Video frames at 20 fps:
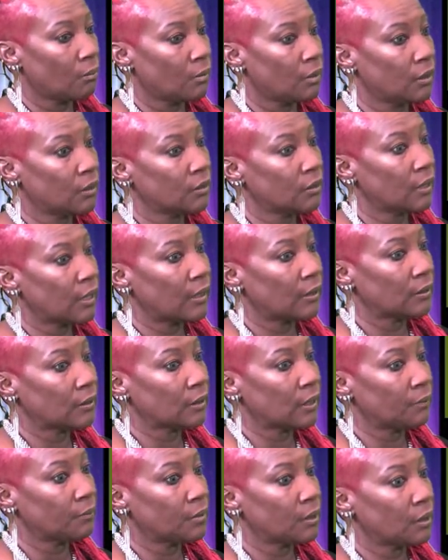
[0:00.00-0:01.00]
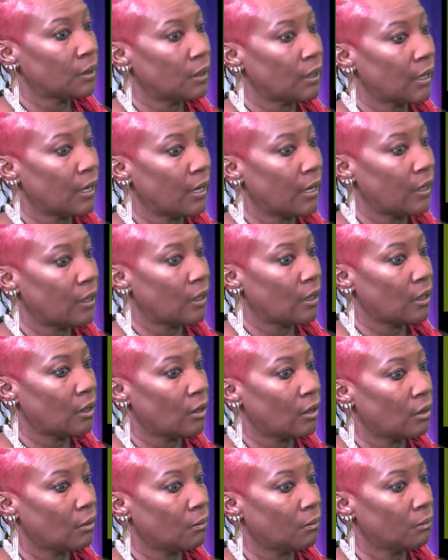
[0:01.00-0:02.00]
It's not something that
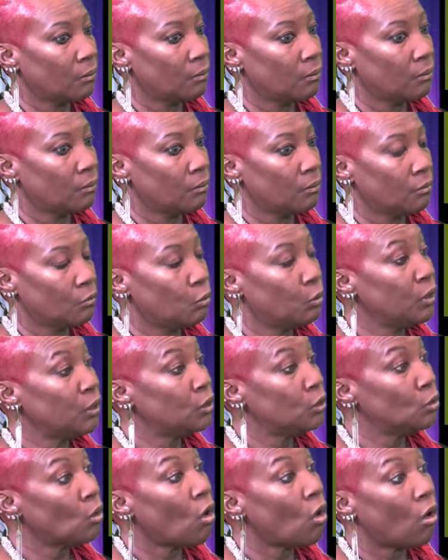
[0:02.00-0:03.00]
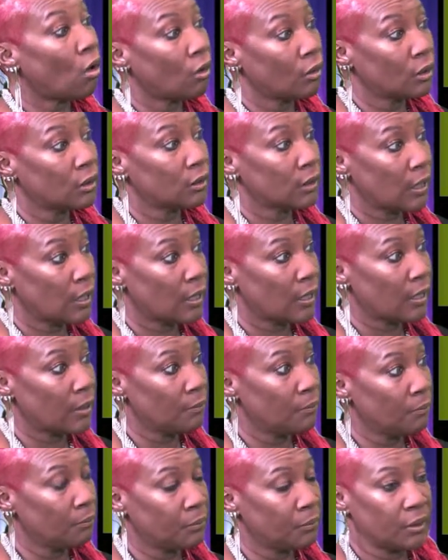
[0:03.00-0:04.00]
we do all the
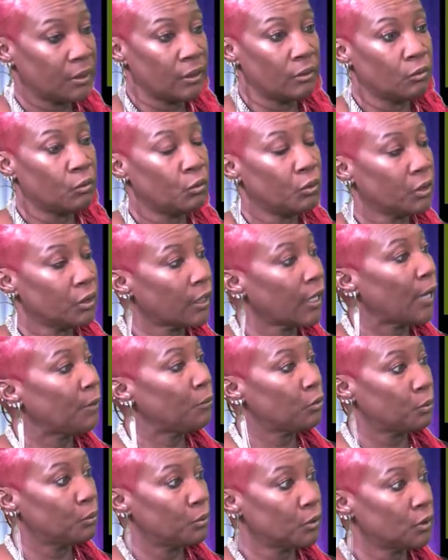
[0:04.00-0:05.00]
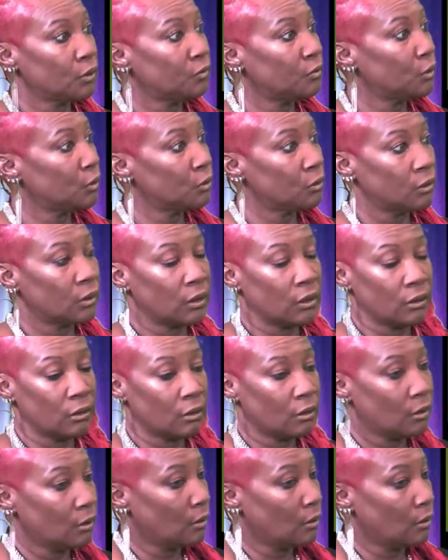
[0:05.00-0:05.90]
time, but we're capable of doing